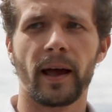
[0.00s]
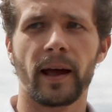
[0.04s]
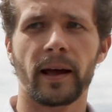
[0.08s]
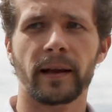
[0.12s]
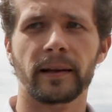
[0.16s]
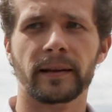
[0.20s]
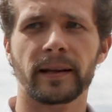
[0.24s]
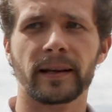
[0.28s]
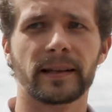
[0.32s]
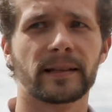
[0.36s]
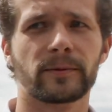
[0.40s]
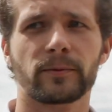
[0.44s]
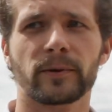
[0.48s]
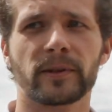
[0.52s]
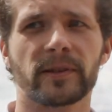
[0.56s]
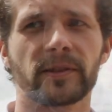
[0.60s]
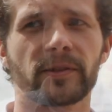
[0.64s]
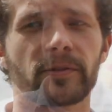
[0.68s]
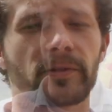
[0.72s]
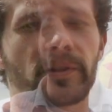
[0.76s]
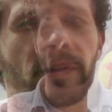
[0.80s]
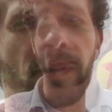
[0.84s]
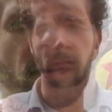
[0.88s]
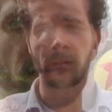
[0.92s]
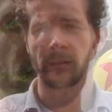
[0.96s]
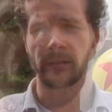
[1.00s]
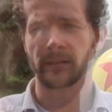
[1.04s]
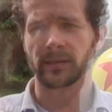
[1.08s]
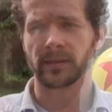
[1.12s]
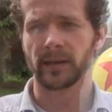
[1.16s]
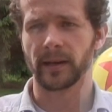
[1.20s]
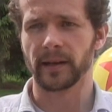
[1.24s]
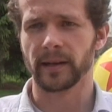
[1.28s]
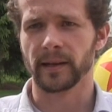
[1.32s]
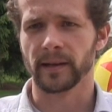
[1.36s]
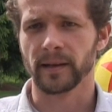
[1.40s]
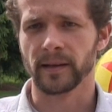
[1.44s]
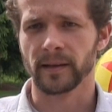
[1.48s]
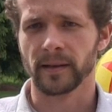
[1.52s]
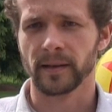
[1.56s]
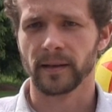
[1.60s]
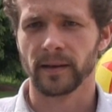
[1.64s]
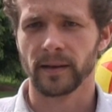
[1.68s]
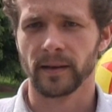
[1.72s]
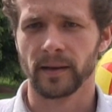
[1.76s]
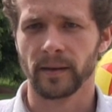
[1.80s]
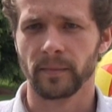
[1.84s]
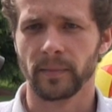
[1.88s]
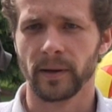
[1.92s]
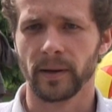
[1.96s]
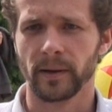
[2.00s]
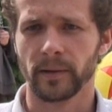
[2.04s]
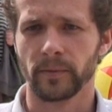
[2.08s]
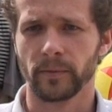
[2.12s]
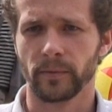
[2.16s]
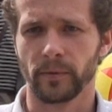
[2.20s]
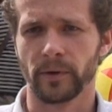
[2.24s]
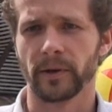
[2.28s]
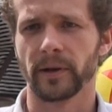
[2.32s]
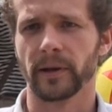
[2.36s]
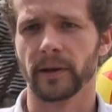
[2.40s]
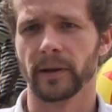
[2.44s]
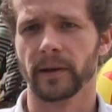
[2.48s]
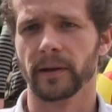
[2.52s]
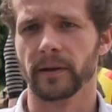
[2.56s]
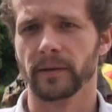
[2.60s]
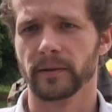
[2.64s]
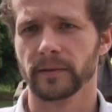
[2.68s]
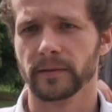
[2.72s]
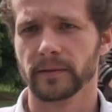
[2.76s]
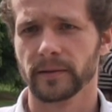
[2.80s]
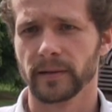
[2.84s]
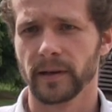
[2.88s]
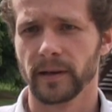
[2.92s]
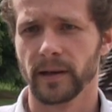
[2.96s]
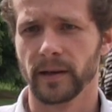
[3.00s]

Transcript: and that's what's so exciting about working here.